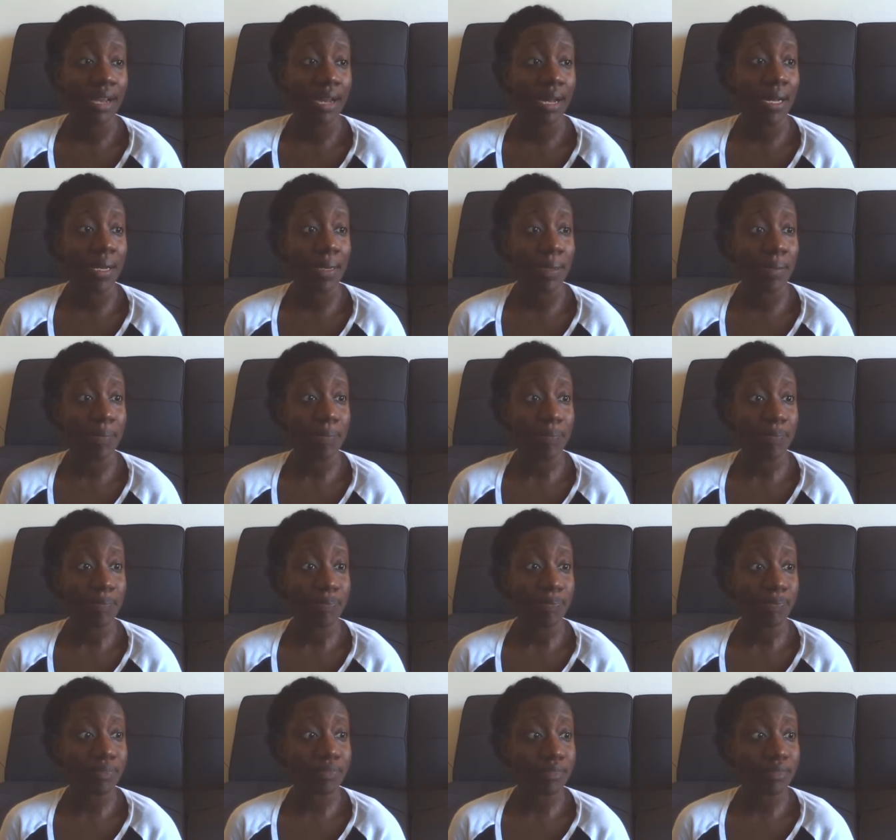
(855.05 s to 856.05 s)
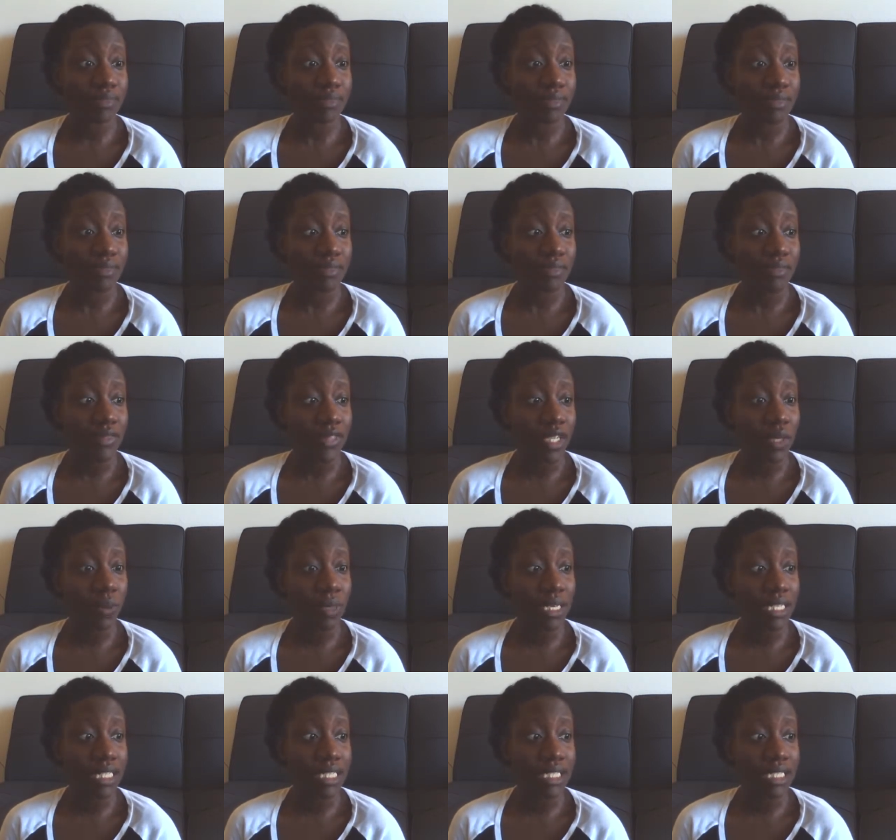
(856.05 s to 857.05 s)

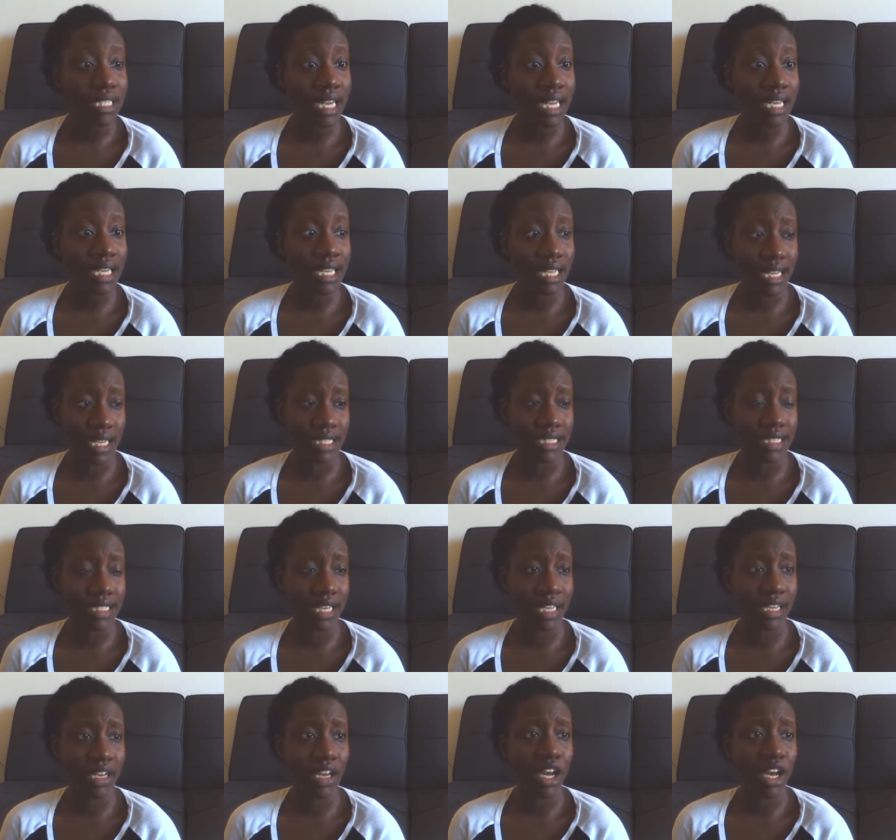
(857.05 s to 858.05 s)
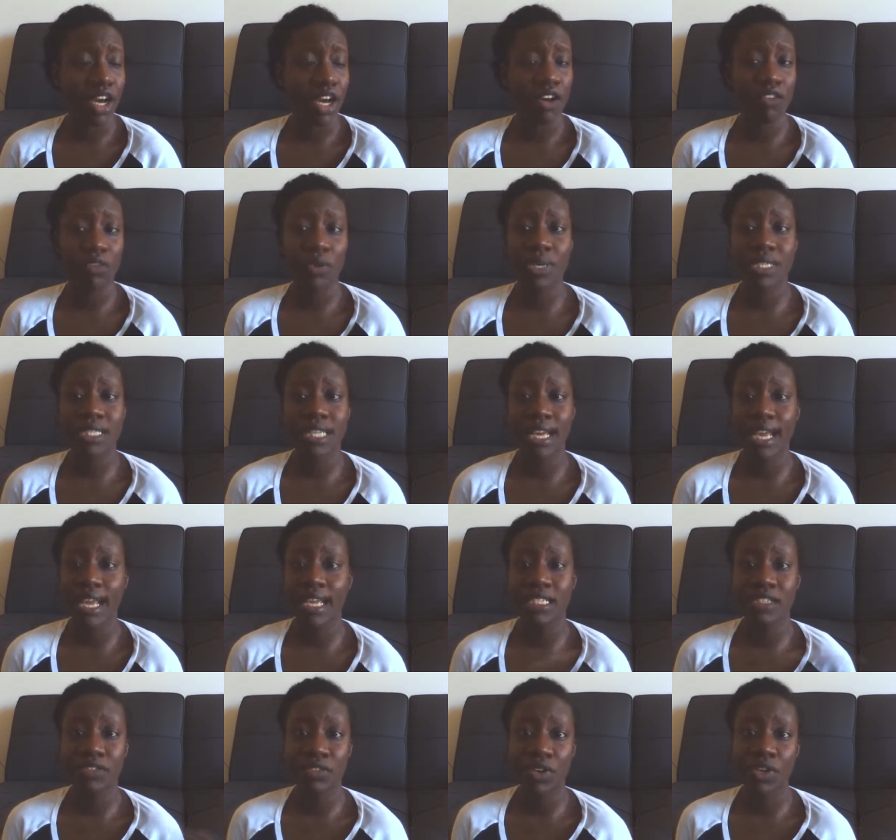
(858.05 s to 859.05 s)
What else can I say? Of course, I
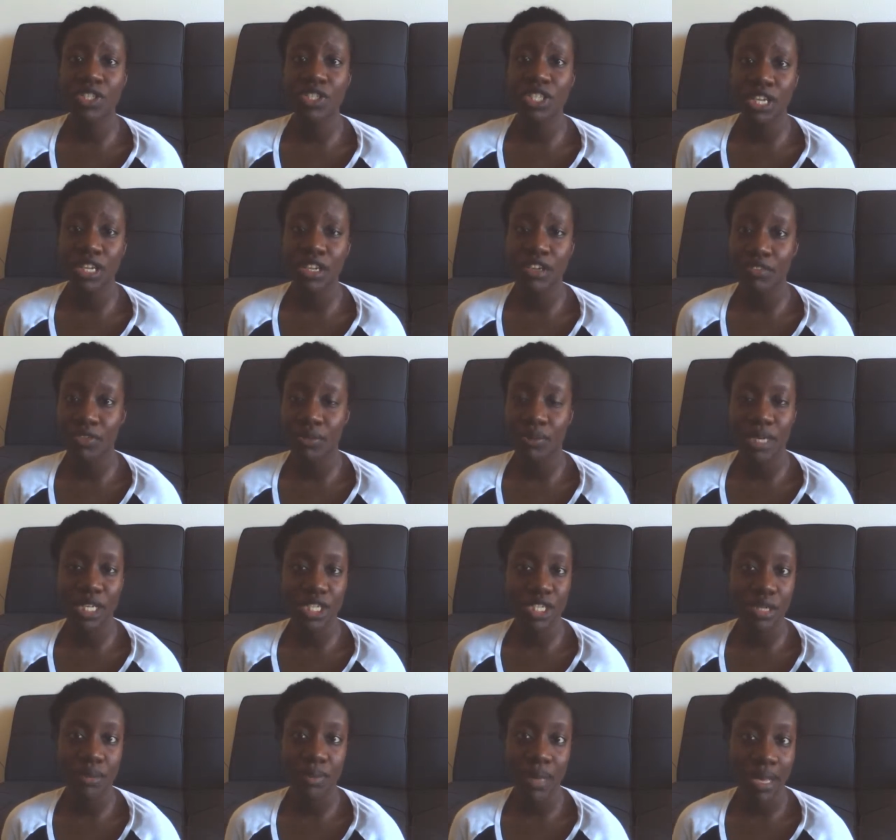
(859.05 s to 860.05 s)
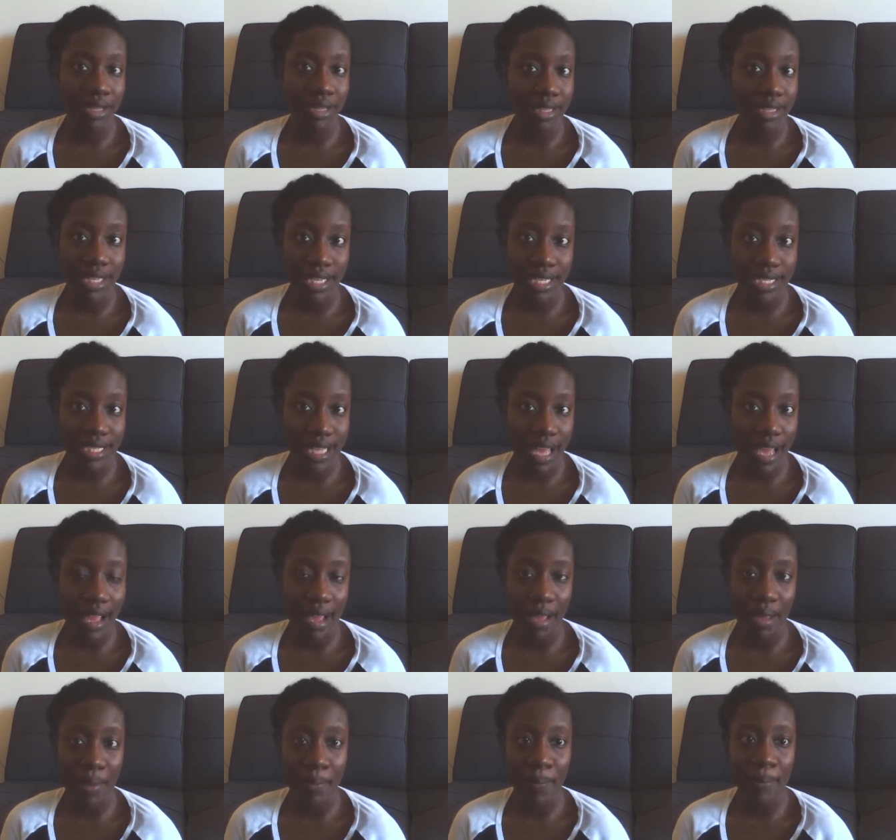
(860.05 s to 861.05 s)
can't divulge any information about the
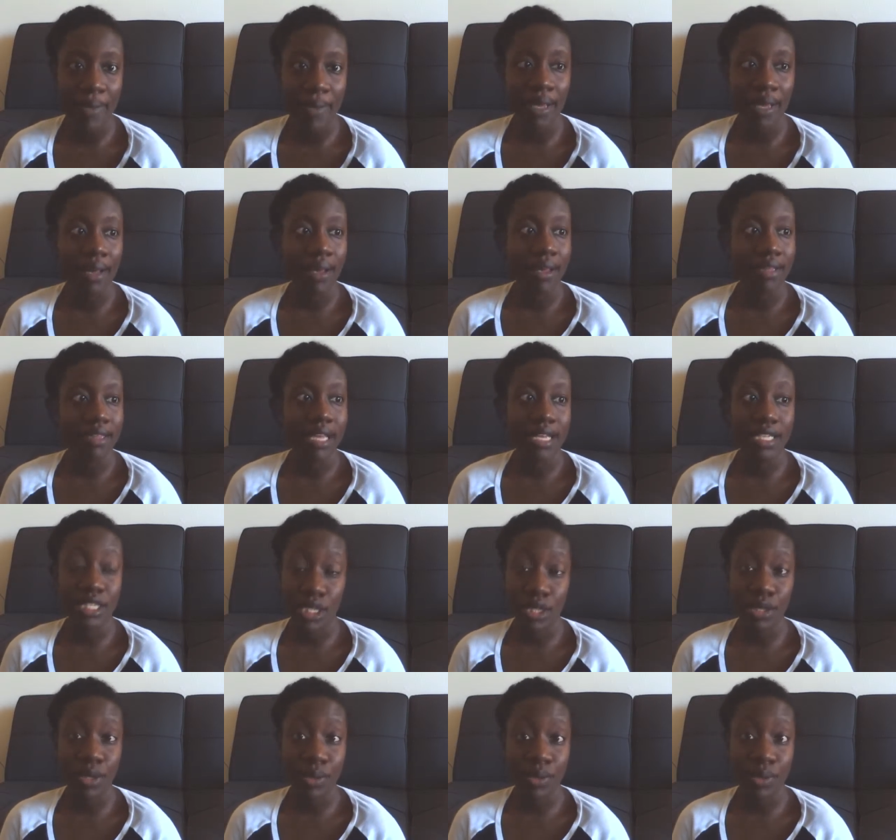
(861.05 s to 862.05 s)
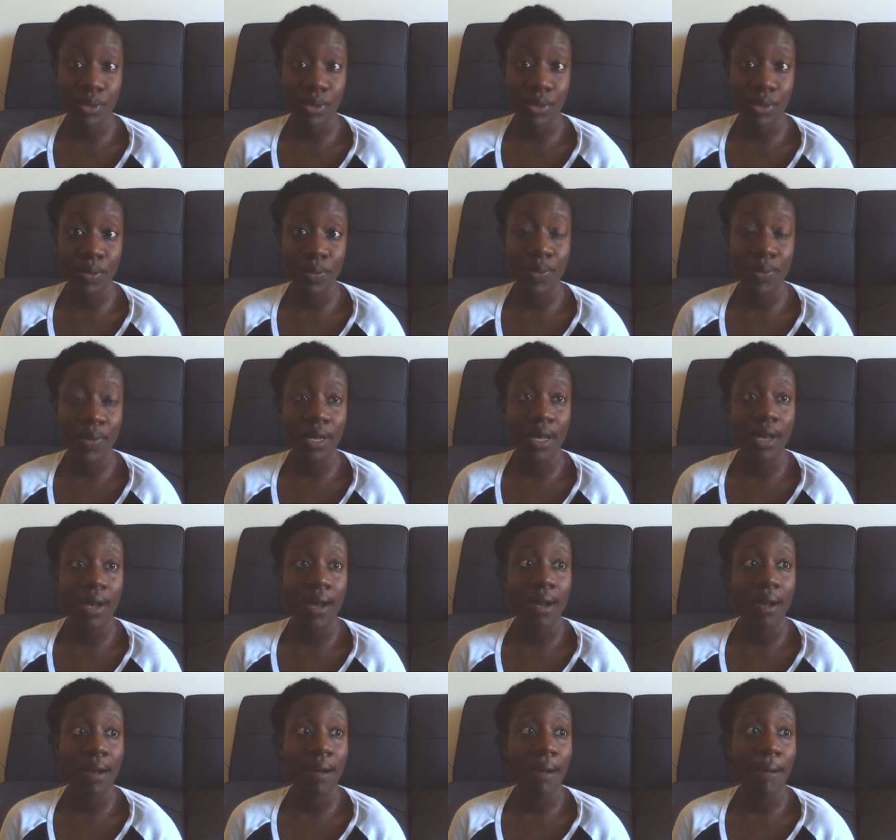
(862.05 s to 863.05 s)
exam. That's a no-no.
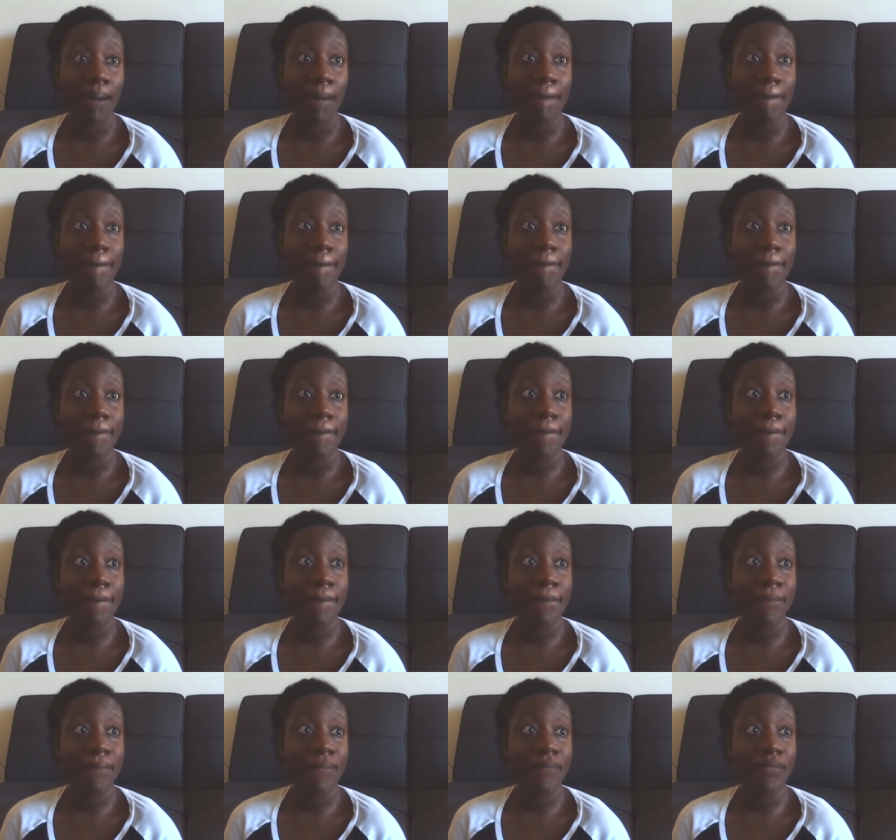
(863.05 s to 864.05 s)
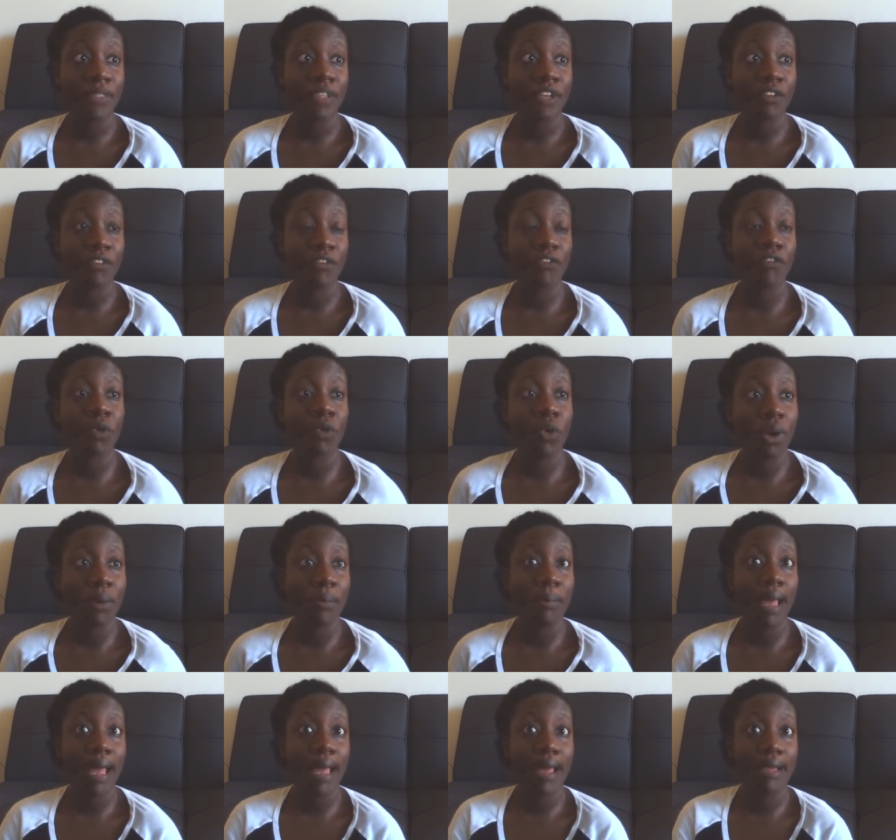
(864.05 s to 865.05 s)
The
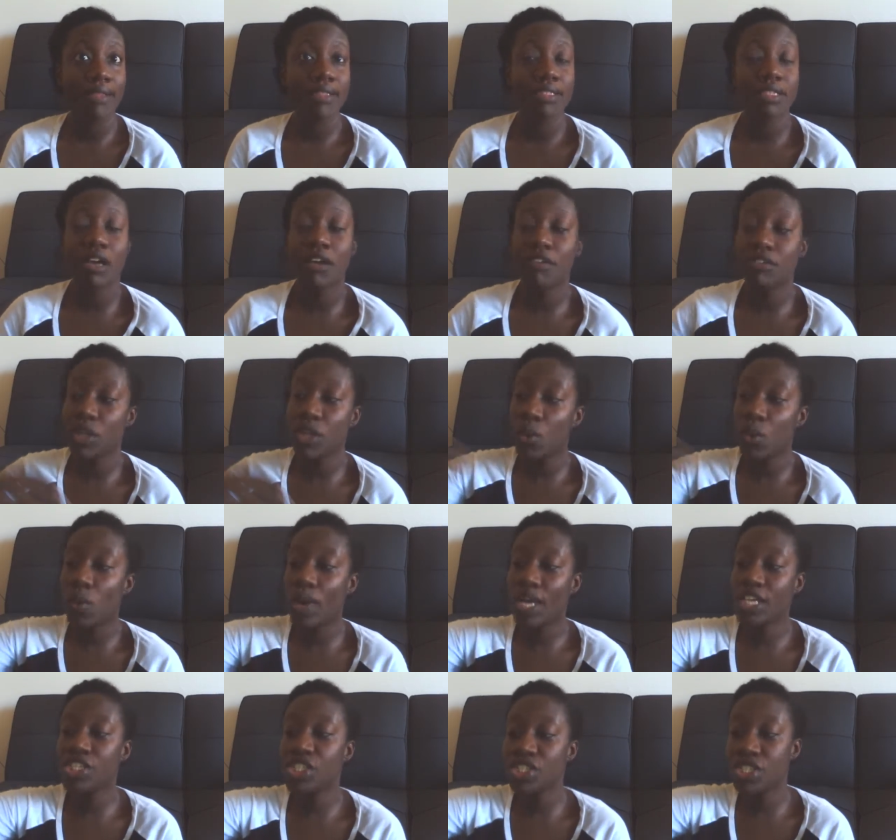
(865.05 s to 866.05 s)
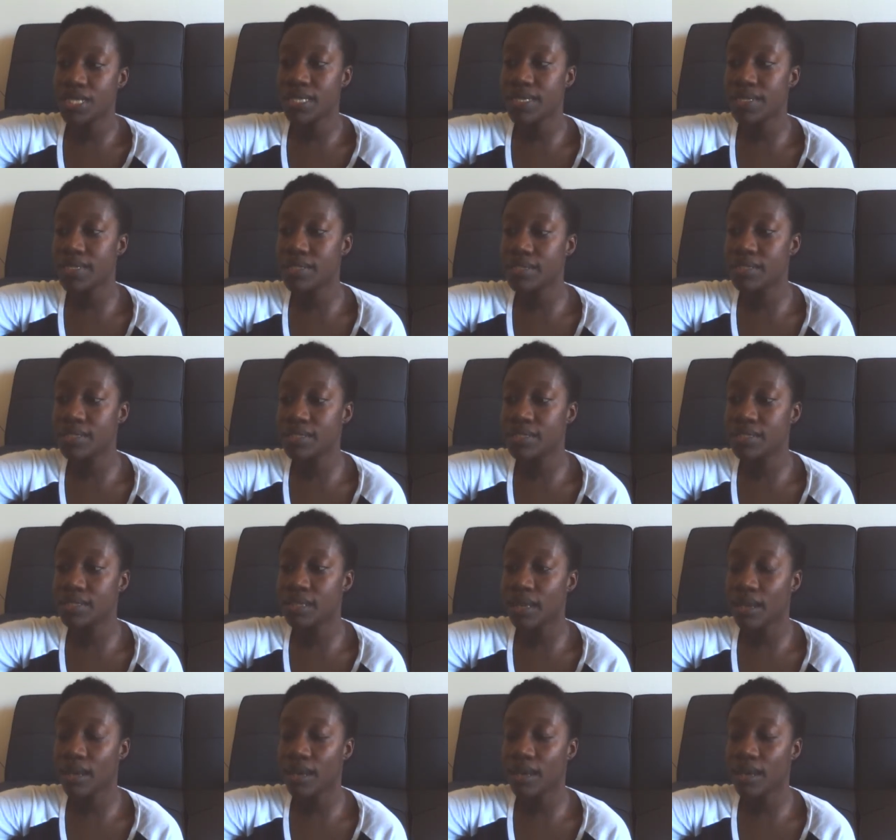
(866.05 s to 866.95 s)
format of the questions